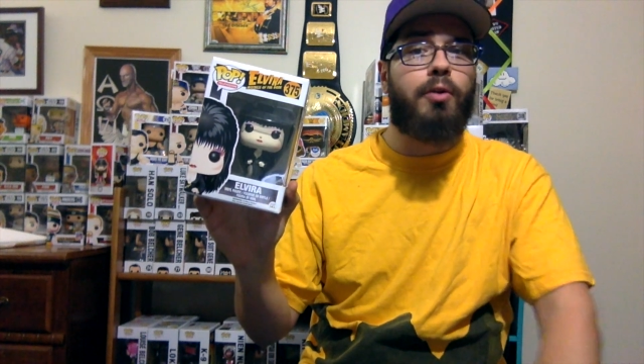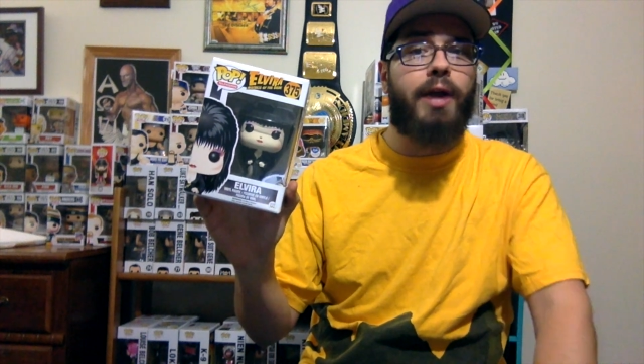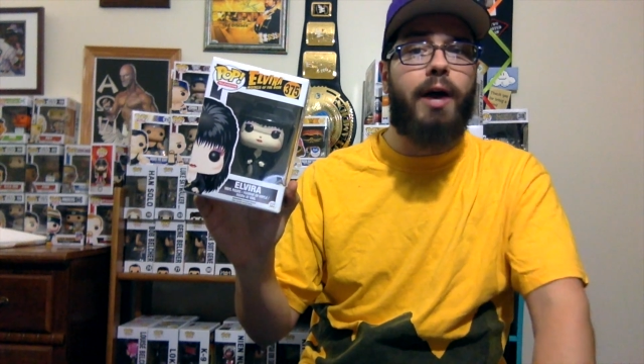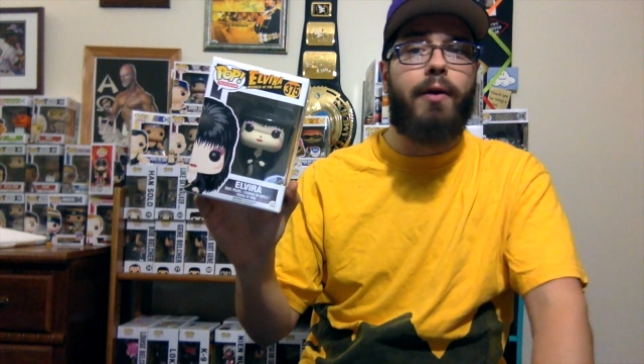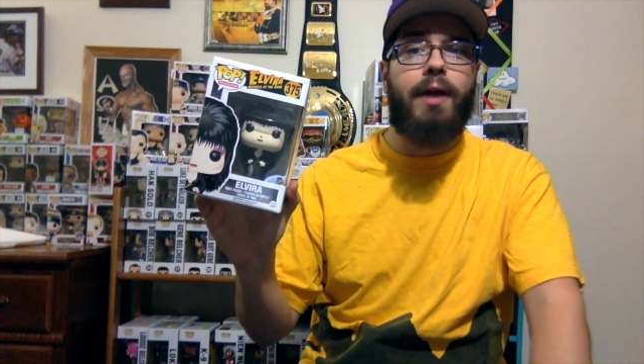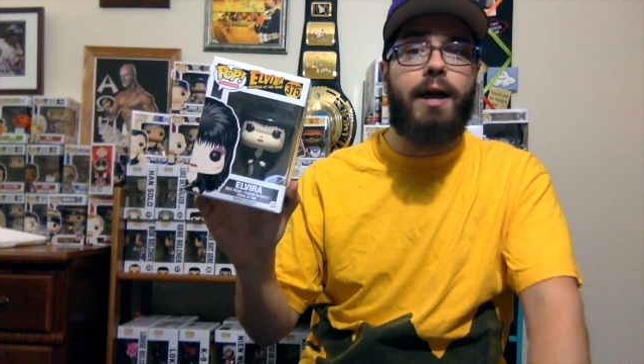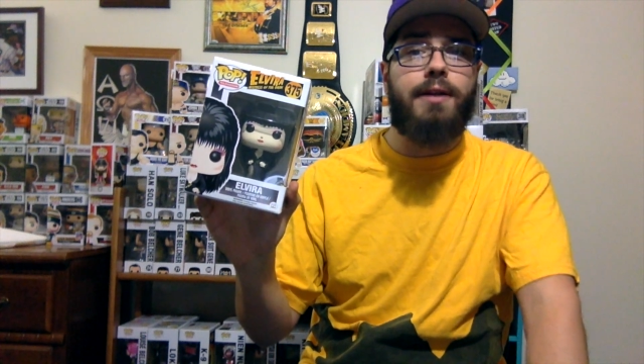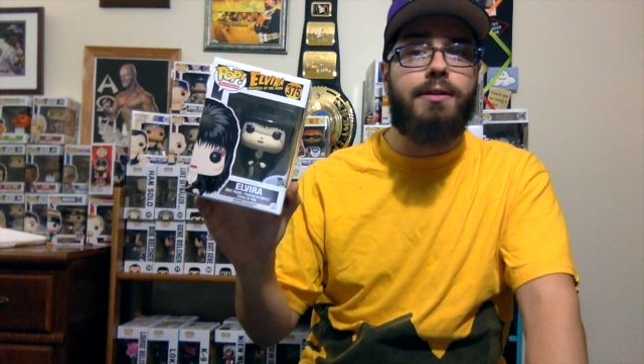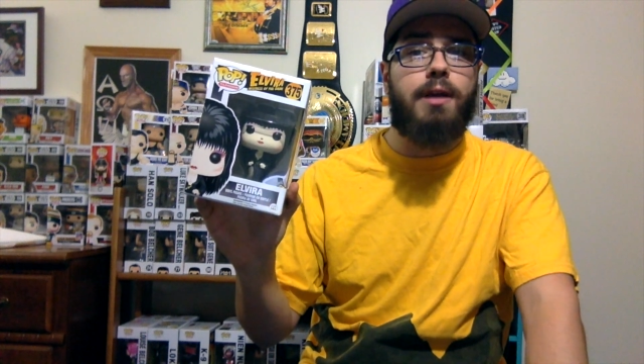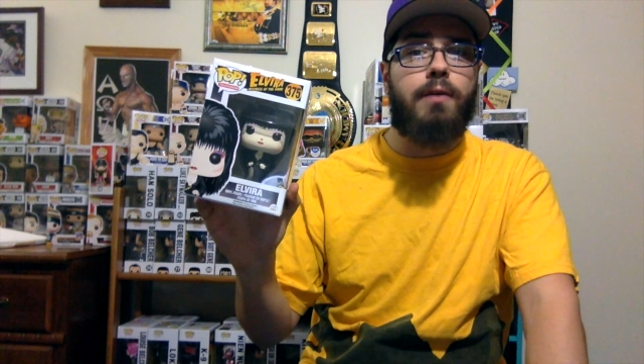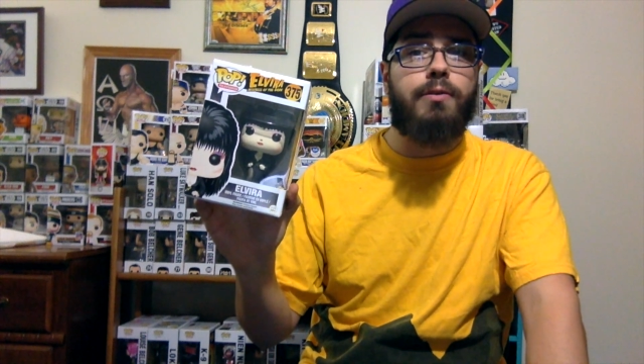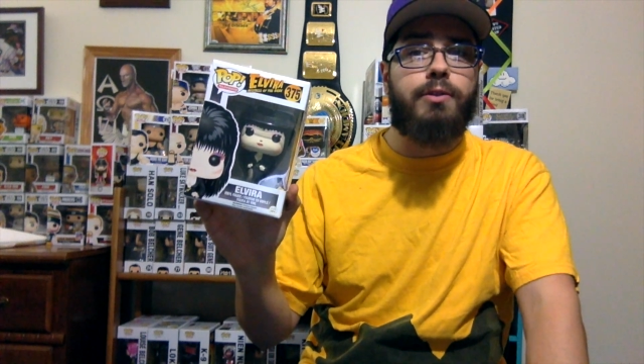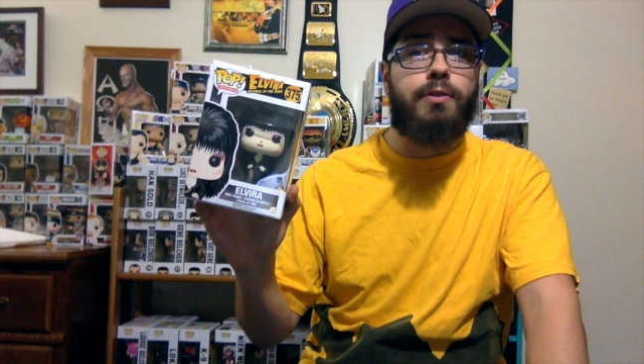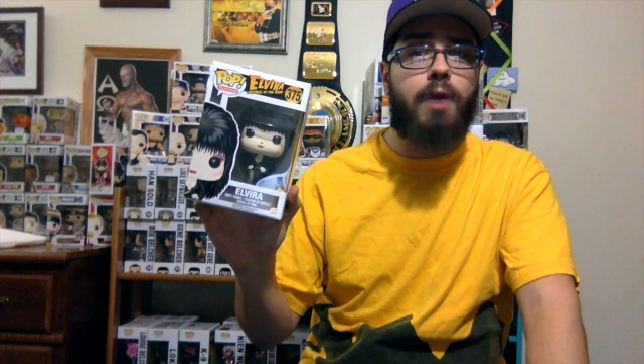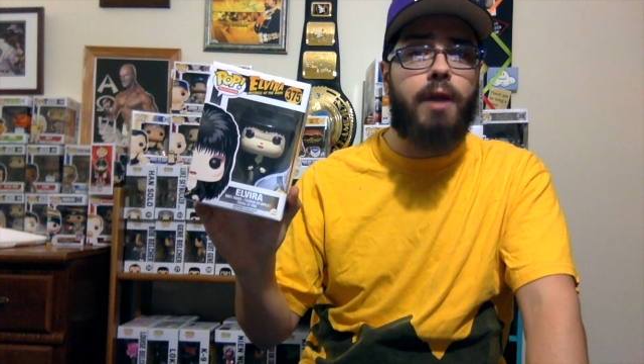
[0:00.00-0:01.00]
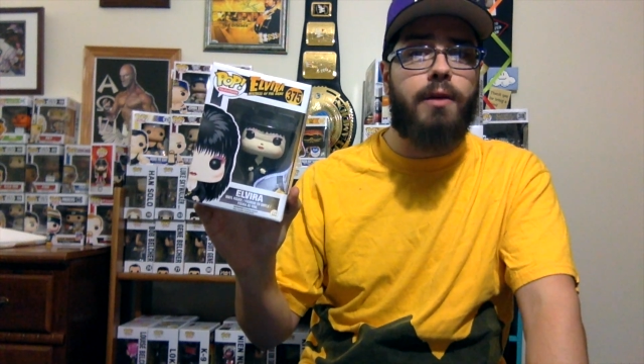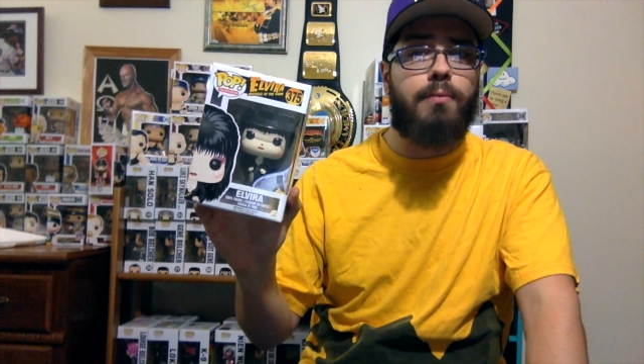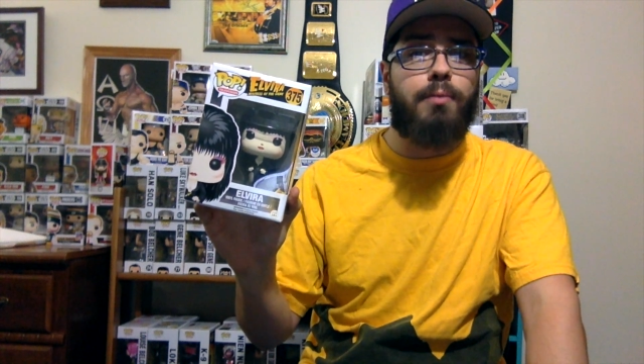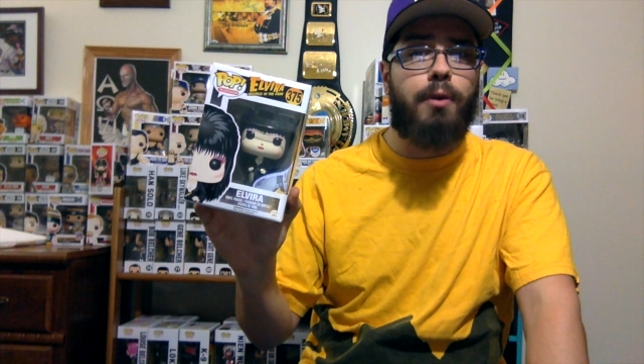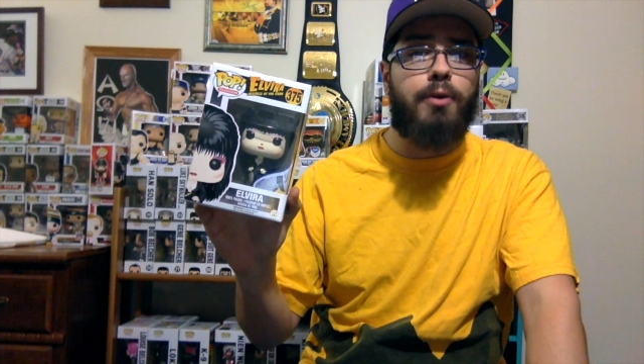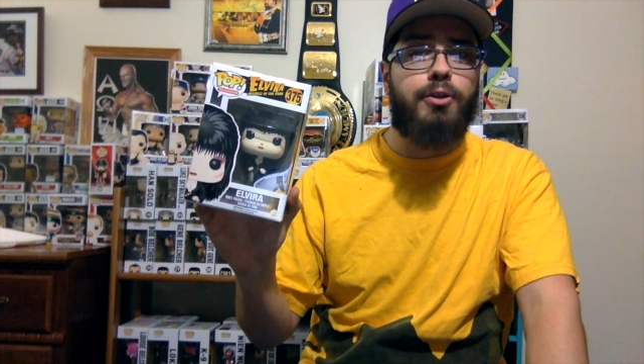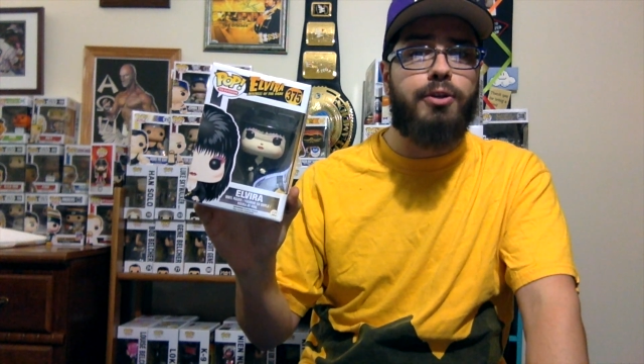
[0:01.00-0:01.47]
out as I was trying to
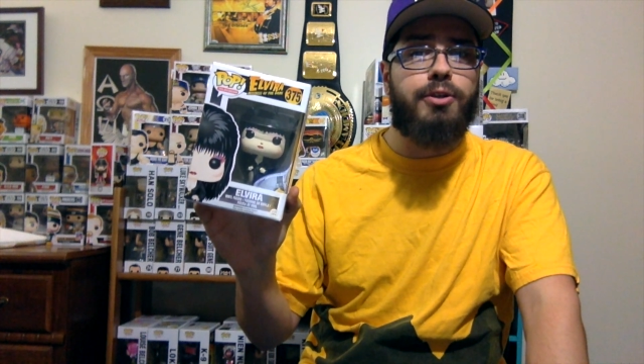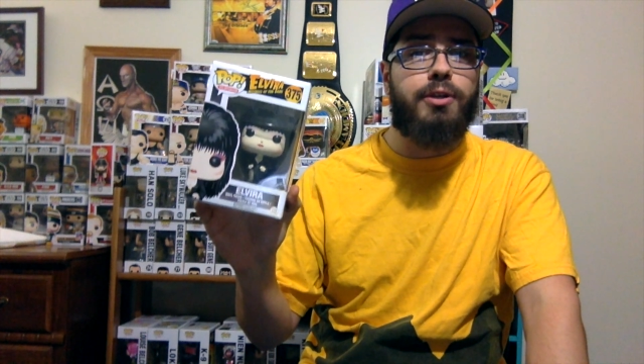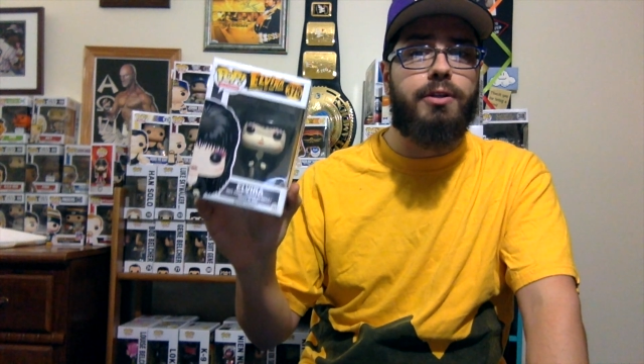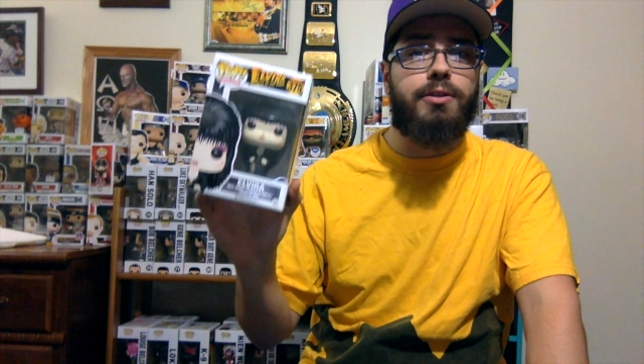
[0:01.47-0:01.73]
purchase it.